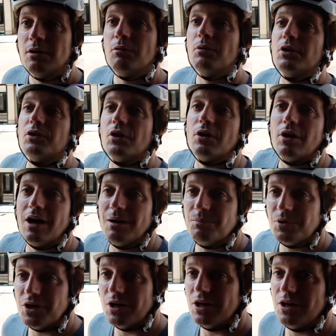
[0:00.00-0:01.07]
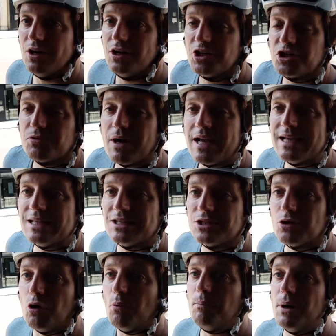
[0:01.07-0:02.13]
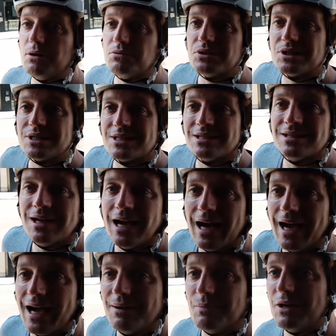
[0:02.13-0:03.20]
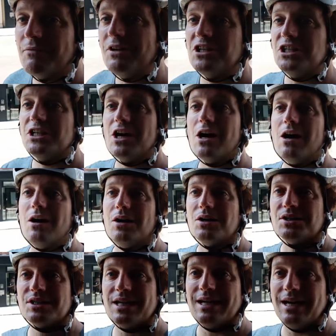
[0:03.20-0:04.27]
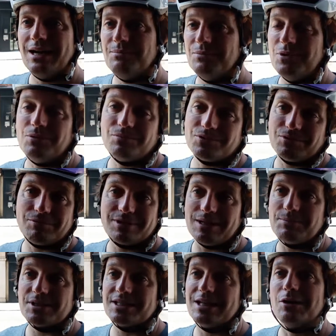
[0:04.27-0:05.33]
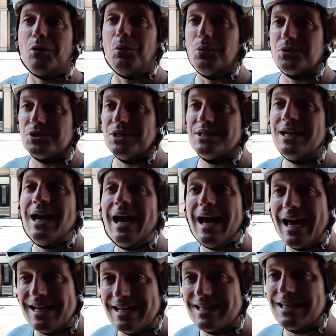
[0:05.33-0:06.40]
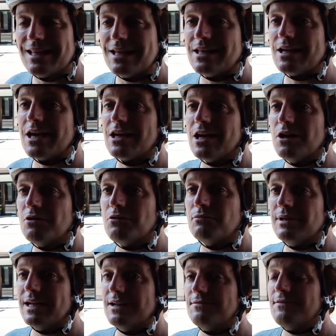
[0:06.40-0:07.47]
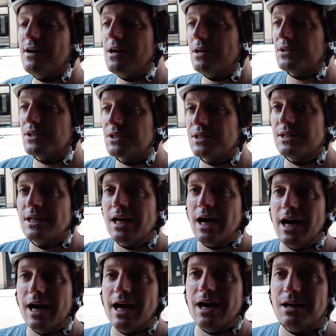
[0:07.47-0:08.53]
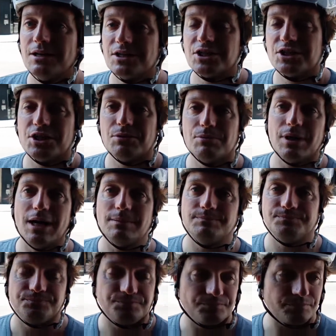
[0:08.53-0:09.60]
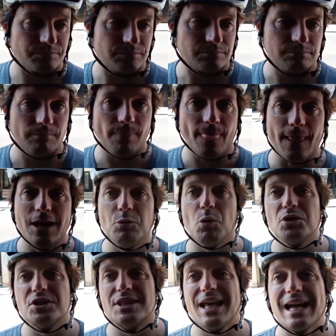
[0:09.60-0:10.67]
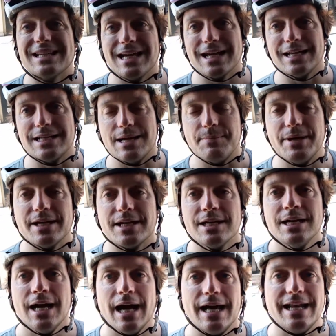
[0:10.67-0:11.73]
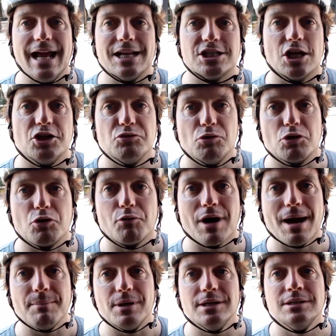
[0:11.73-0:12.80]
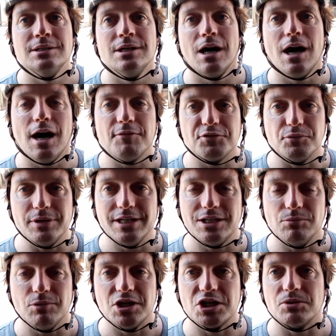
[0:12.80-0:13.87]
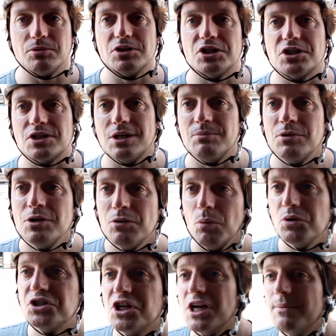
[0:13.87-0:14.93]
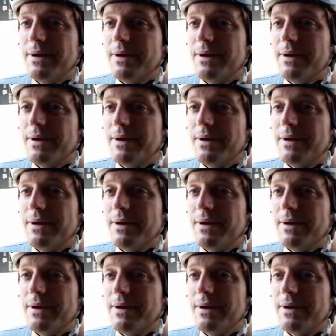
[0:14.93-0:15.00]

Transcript: with um, uh, trains or boats, um, and eventually cars, um, to some extent horses, anything that could go really fast. Uh, so um, he wasn't that academic, and he had to go to a crammer after Eton, which just um, was going to